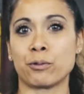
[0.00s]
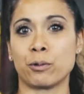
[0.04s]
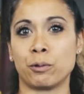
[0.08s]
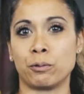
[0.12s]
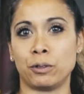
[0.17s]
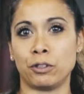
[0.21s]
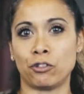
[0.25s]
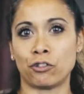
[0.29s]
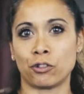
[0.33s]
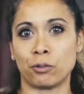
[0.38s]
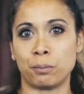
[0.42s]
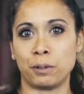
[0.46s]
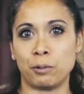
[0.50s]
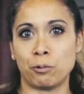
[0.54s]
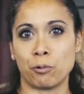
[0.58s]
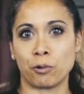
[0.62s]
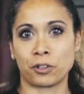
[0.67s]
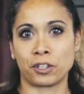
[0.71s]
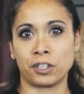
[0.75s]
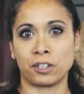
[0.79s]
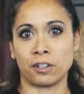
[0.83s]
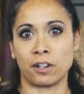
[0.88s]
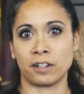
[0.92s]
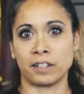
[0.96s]
what we should be
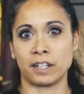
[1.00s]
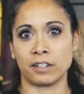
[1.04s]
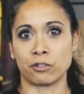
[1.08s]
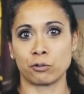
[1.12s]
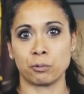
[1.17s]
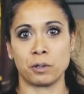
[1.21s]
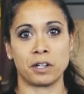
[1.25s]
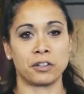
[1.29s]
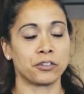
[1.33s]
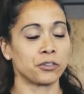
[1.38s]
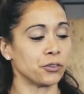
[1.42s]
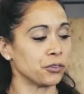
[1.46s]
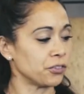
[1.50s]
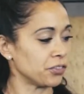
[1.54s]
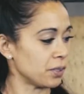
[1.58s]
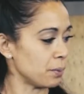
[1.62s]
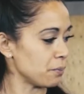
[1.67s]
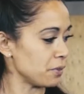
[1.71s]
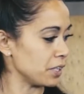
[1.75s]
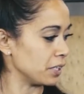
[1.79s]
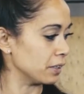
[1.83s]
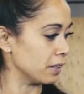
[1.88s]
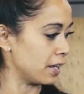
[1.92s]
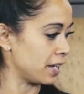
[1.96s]
working on as well. So
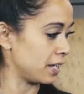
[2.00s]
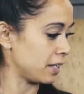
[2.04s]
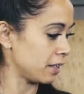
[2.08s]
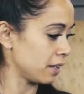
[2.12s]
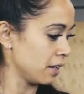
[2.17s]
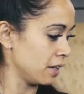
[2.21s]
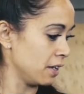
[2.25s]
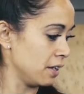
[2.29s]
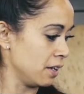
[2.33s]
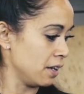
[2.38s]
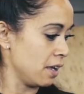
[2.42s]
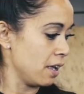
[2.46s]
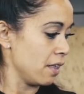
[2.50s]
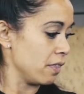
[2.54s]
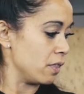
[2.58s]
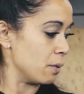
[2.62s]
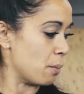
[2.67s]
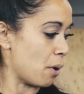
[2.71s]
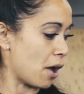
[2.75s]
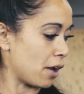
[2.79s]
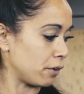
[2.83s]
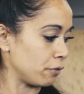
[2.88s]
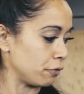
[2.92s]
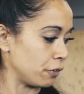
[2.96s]
something like the
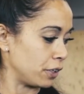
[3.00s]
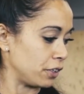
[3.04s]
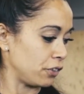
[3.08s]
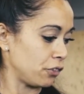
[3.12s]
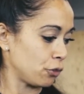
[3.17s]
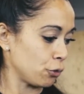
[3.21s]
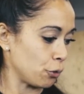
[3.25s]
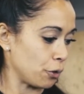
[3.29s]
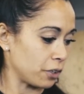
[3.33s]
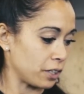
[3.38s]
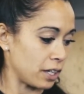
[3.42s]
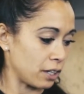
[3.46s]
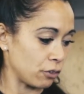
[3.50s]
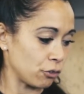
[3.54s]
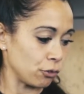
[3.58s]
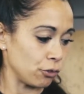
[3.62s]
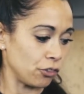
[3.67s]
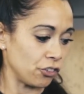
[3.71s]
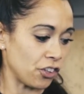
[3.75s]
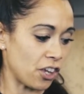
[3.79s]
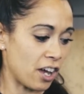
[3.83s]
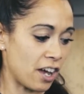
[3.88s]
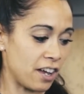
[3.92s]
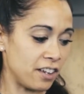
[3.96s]
modified Stork
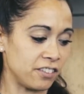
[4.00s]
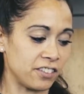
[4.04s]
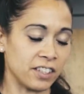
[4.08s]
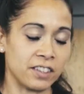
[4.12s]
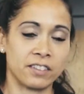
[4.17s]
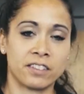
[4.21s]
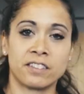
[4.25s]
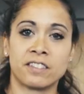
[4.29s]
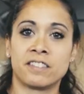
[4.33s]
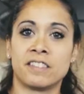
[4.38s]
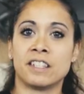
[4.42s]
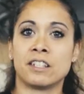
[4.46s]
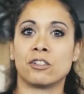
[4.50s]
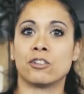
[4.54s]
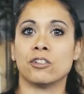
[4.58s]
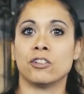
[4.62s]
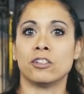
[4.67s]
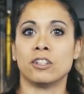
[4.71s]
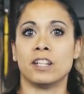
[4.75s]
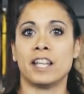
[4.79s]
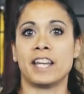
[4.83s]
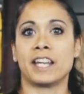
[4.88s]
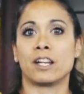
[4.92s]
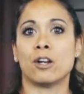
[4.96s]
exercise and the
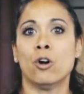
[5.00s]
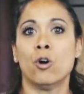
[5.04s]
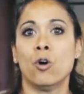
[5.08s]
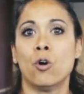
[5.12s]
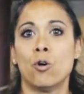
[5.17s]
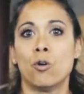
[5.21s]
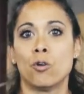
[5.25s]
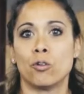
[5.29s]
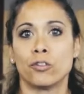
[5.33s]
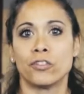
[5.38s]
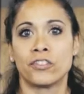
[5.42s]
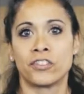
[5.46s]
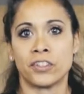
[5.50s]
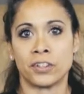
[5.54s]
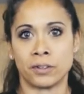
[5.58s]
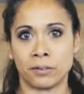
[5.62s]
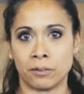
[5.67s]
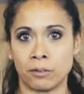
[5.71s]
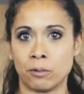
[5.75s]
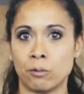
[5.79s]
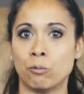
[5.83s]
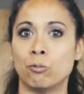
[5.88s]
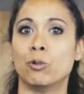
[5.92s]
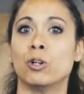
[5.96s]
single leg holds
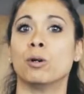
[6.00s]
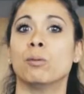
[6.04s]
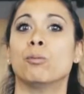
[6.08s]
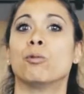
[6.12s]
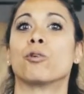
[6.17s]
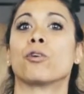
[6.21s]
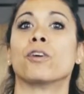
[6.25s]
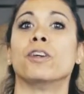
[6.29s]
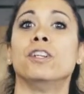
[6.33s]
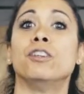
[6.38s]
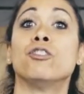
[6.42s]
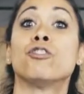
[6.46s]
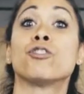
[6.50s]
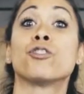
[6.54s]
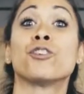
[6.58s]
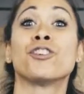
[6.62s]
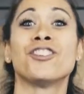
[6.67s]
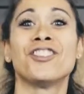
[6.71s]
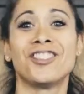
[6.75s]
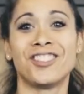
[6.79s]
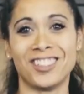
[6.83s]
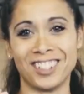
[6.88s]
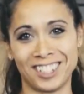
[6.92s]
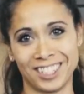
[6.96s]
will more
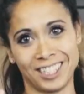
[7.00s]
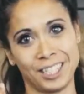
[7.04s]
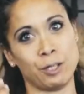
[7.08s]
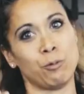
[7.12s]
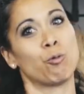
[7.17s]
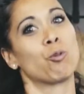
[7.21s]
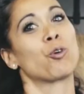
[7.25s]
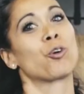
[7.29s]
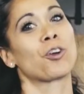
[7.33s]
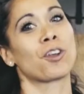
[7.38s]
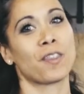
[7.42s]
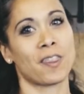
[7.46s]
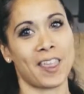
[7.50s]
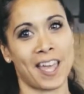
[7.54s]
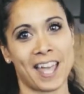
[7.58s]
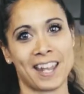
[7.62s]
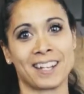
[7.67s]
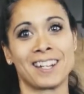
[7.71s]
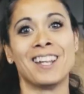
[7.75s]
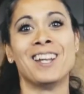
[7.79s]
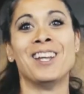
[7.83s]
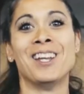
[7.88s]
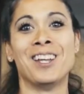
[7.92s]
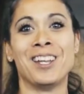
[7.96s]
interestingly work
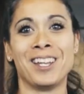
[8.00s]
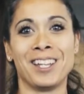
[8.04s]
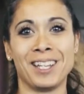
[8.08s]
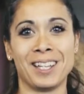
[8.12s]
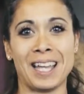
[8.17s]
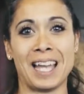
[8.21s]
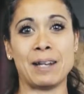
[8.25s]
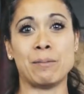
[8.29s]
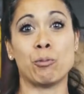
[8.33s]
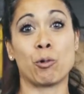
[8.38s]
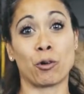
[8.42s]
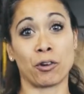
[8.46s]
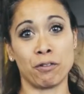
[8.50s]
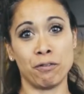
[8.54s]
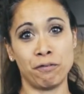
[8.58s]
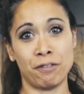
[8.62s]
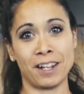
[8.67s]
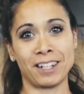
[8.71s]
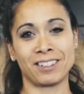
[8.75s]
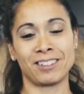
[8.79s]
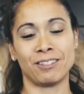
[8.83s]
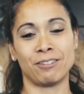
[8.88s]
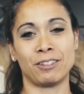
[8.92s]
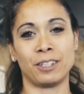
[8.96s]
that, and more
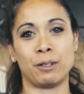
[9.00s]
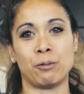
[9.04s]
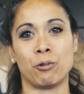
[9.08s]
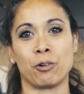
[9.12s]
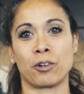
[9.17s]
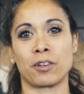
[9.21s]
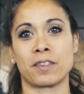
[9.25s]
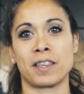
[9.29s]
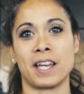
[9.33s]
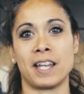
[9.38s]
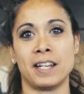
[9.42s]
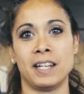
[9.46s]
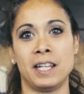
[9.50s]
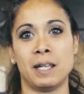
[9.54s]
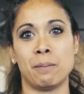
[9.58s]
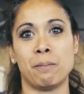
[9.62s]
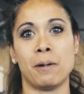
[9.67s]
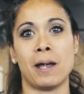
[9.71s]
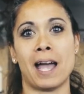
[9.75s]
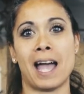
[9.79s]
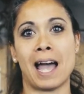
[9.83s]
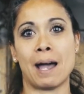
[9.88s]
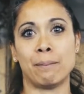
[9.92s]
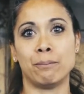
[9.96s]
effectively work that hip
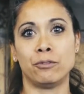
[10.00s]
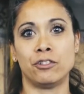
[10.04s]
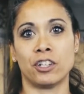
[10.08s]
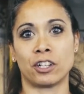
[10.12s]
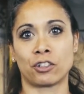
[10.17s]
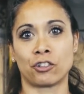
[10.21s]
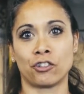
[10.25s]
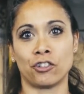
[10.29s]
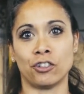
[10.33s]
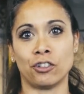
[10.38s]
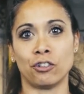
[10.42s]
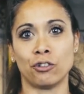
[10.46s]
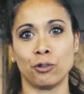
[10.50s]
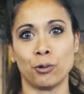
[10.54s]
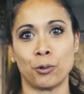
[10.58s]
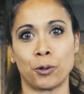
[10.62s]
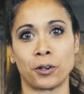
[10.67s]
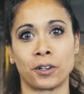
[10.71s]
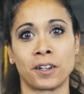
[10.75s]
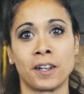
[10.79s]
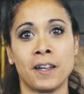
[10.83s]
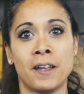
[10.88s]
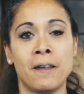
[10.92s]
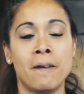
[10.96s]
abduction
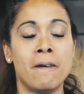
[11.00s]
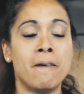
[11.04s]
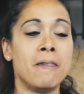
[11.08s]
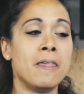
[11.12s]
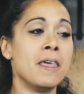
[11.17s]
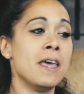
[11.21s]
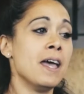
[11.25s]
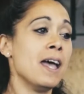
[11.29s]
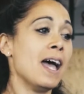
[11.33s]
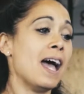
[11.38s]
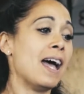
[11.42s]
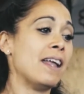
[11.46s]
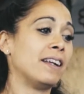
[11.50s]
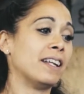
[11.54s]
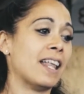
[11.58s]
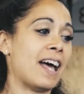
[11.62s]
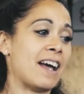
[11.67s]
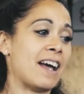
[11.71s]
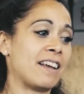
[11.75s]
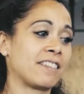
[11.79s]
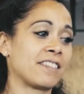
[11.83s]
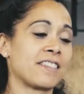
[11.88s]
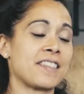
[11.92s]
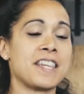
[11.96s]
torque. And
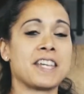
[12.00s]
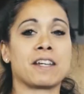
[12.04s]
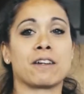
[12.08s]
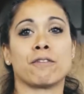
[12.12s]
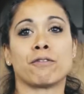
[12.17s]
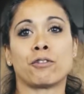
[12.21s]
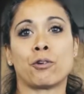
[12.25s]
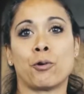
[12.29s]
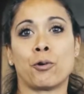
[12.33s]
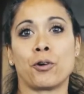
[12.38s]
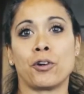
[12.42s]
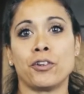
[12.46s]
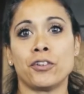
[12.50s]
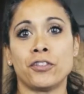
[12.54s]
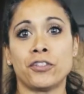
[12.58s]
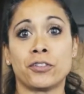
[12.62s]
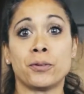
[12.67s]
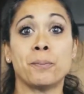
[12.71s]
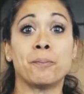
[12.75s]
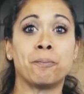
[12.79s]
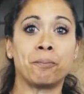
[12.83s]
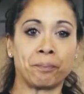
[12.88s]
last thing, of course,